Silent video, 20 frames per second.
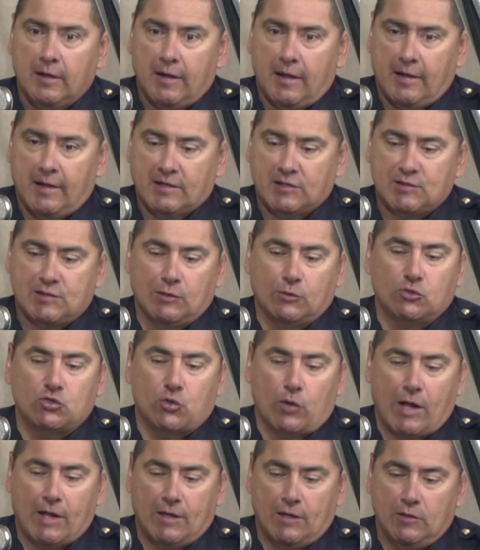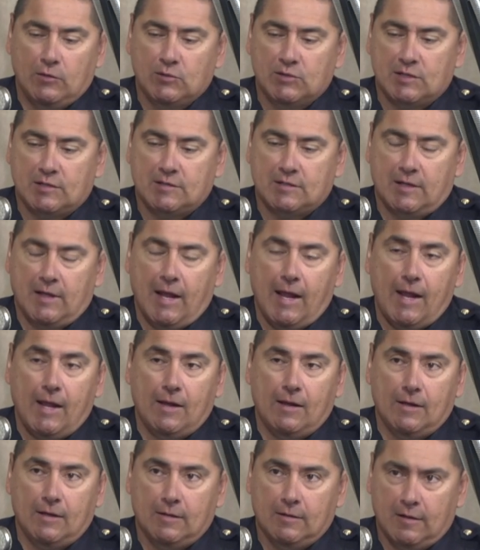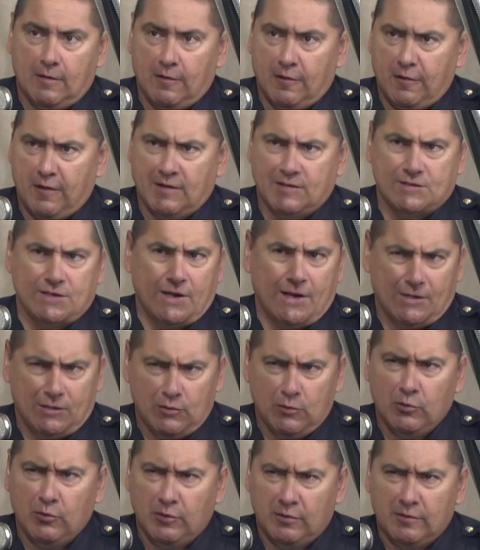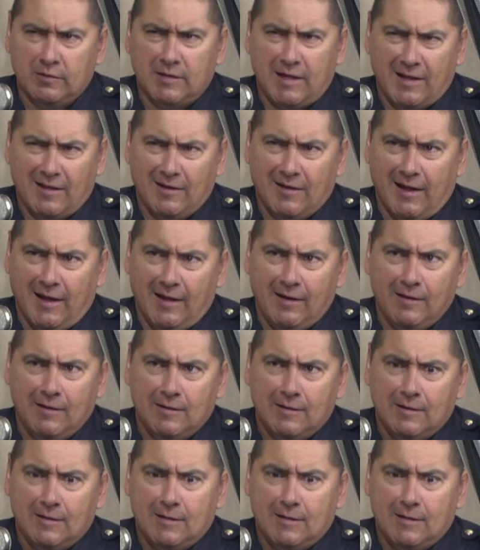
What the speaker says: and I still try to use it today in the things that I do in day to day,